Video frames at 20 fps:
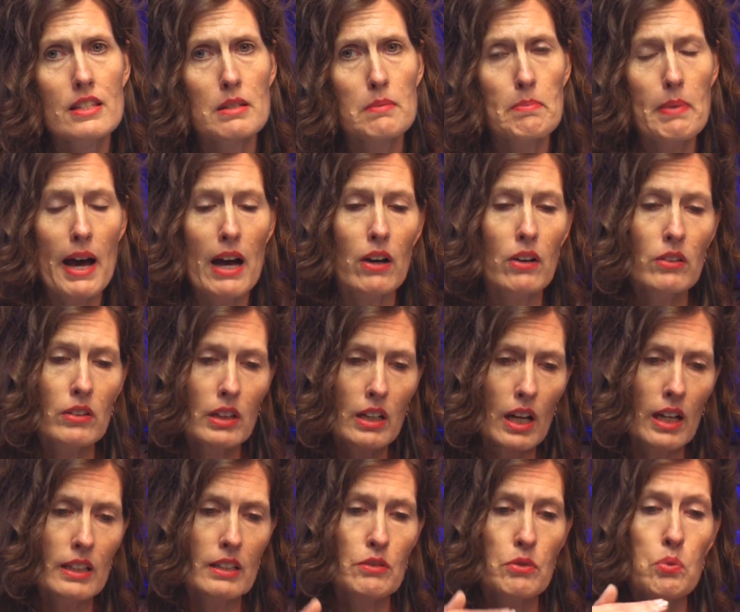It's about
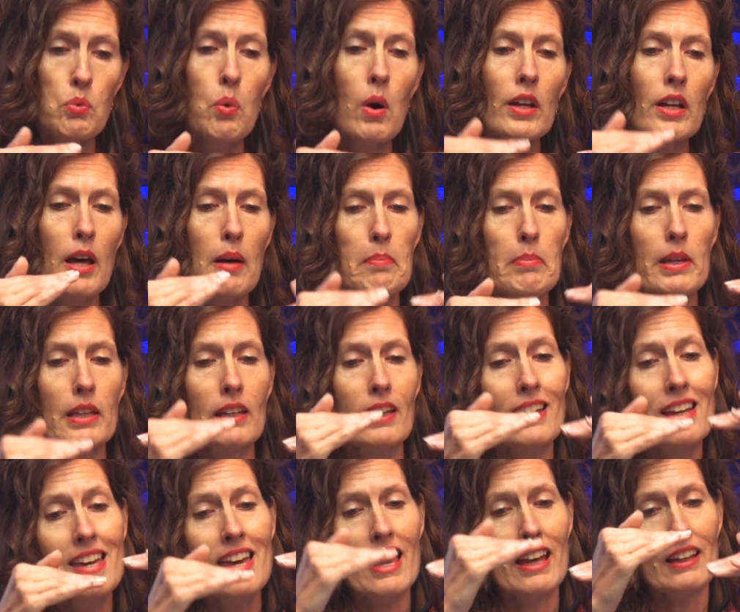kind of one-upping
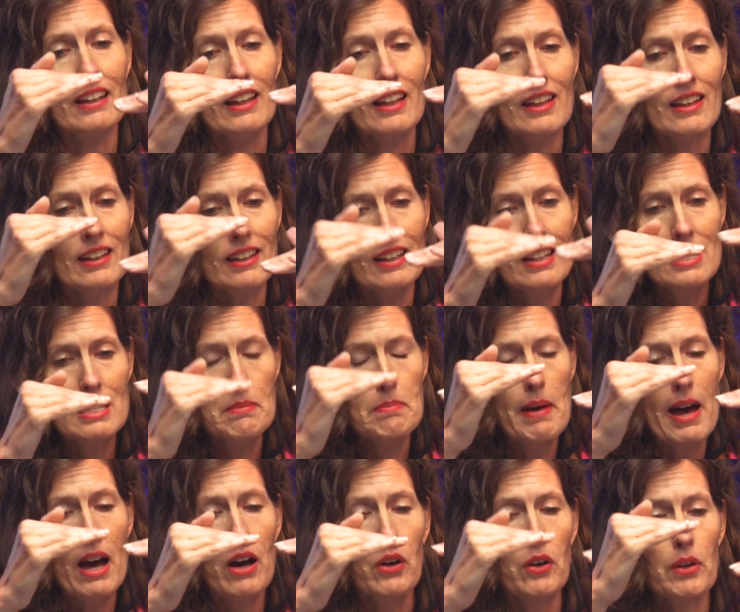and gaining. It's
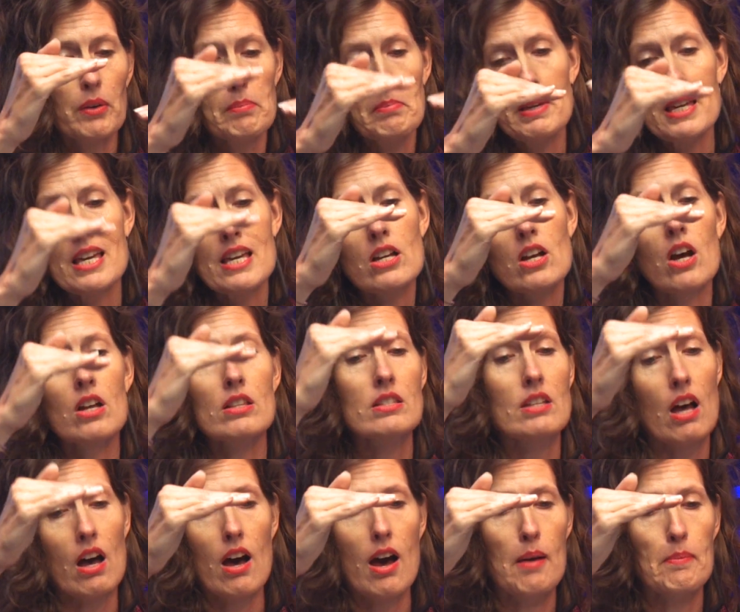about being on
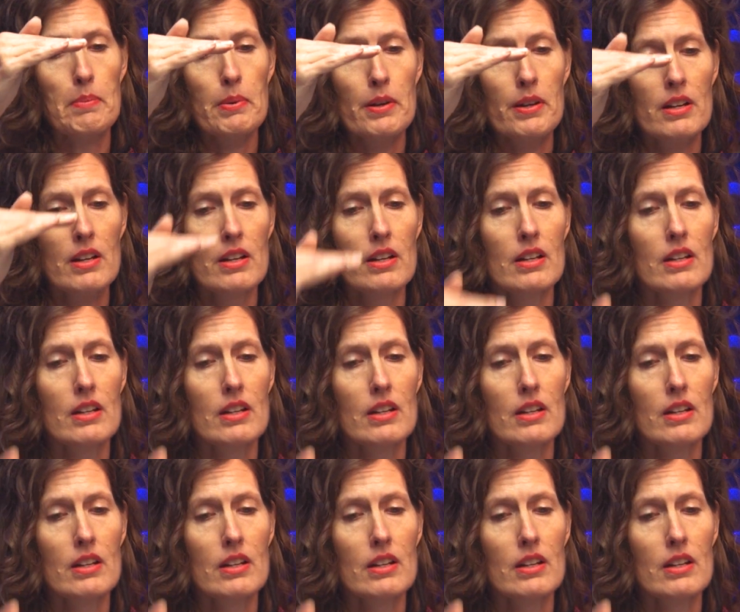top.